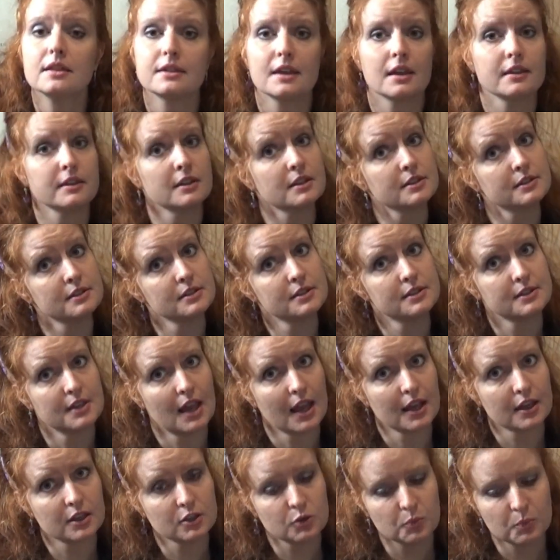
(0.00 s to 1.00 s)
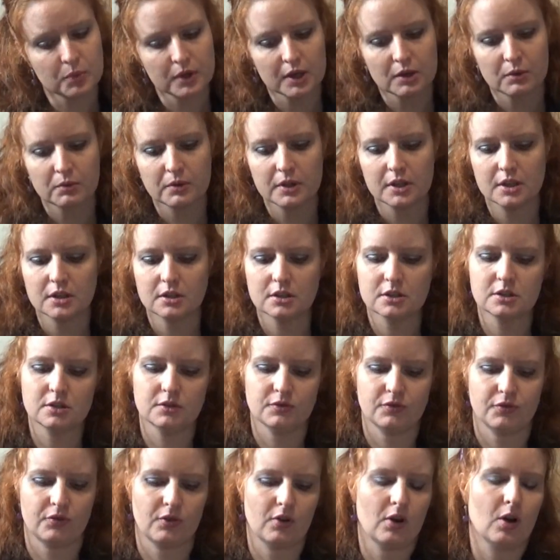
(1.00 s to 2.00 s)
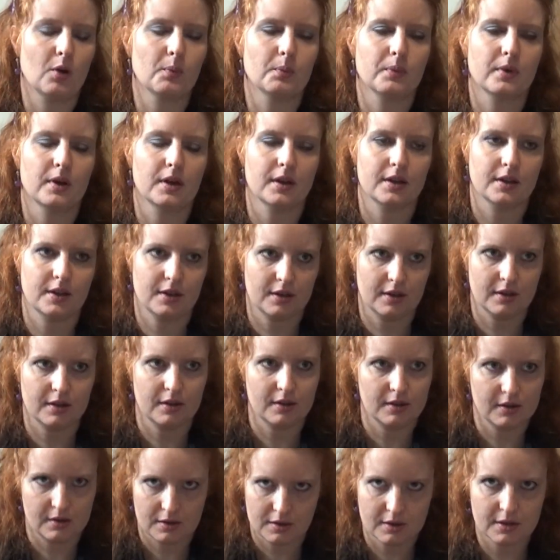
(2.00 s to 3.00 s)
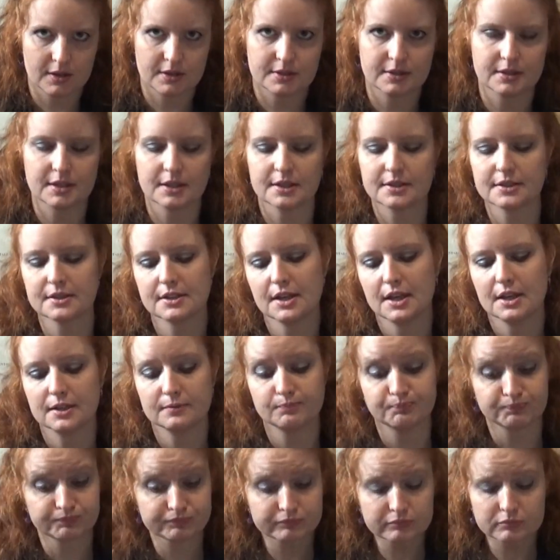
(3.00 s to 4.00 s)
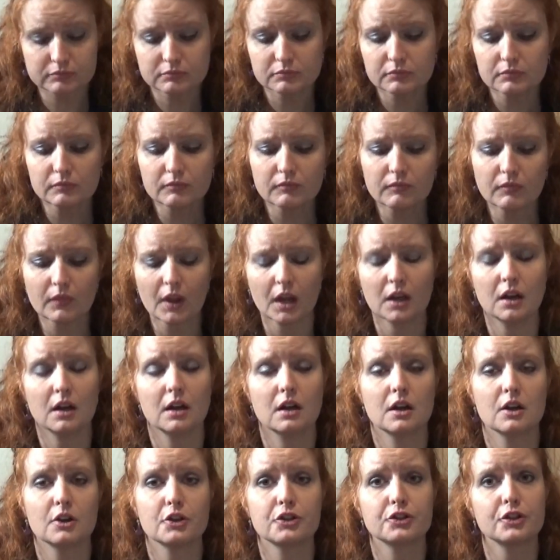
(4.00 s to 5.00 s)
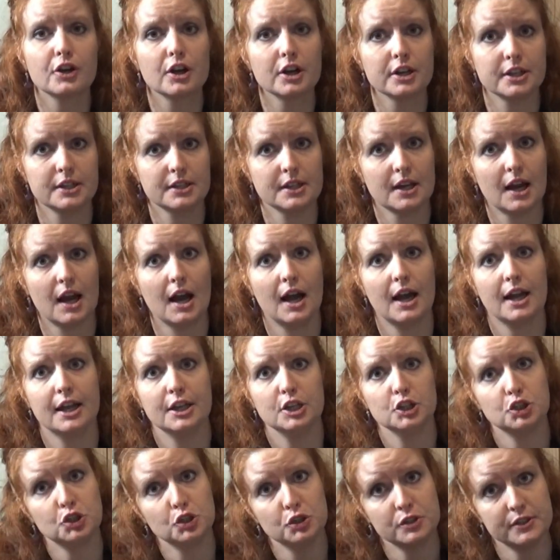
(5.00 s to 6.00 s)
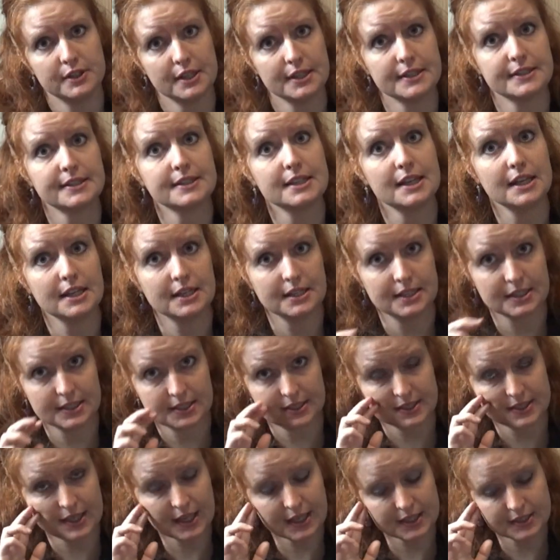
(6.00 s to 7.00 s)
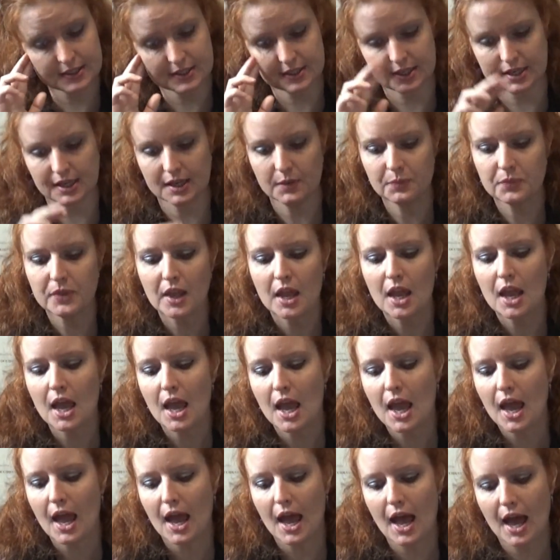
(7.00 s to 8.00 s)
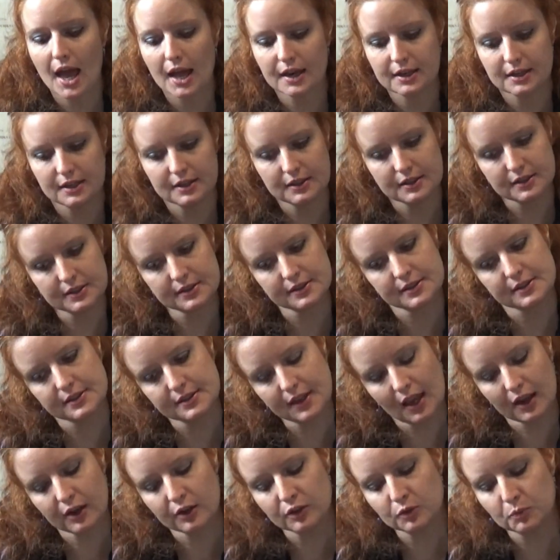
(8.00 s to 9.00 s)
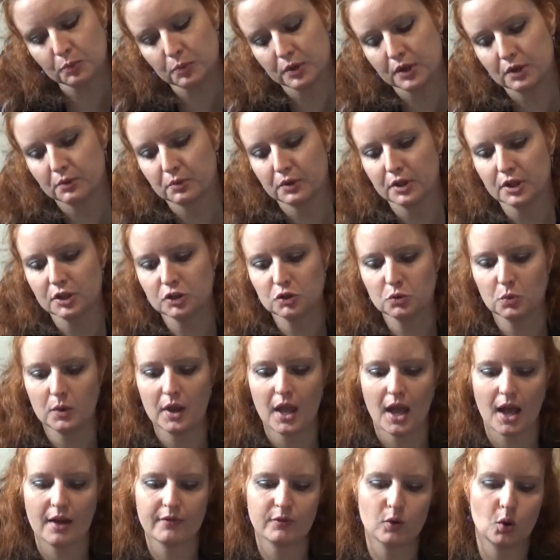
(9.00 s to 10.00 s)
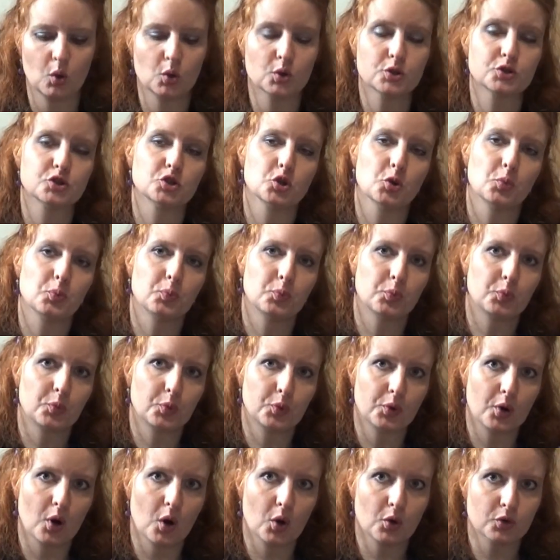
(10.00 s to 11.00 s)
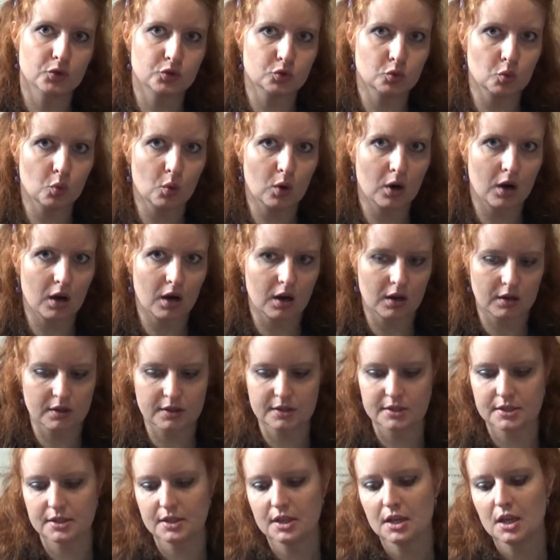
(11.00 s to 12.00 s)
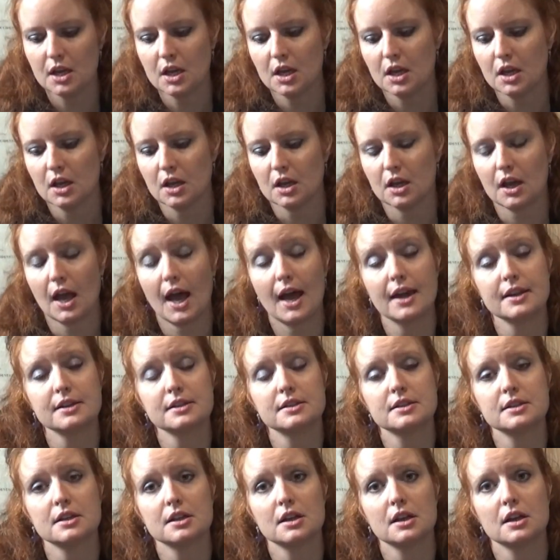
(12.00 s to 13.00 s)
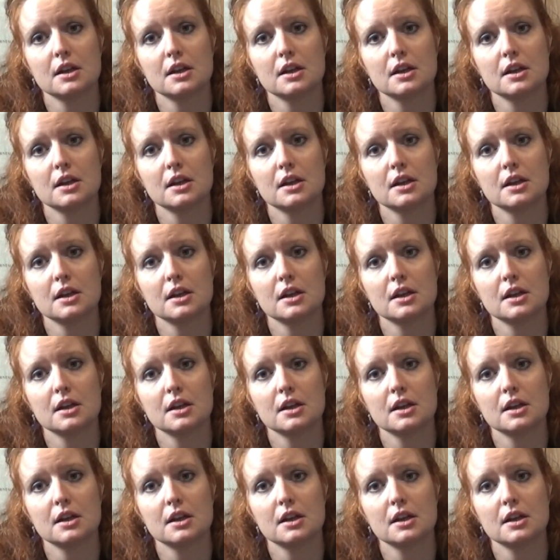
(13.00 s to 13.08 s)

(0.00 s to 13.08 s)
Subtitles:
Then there's a second period from 1639 to 1660, and in the second period we have also prose works and